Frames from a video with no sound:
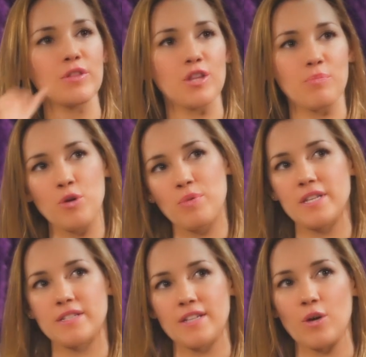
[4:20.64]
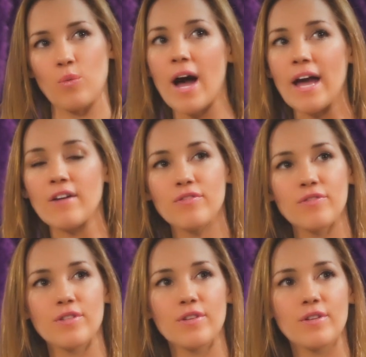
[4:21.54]
with the poop in the sink
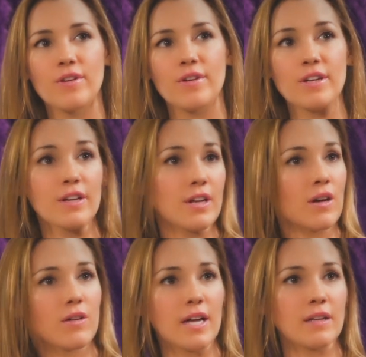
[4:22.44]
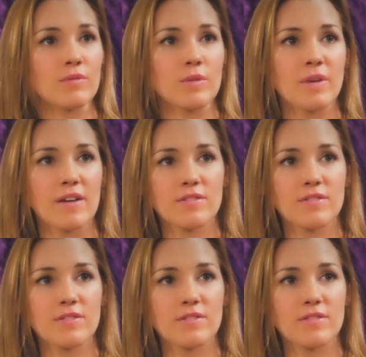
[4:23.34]
wife, you know, and we may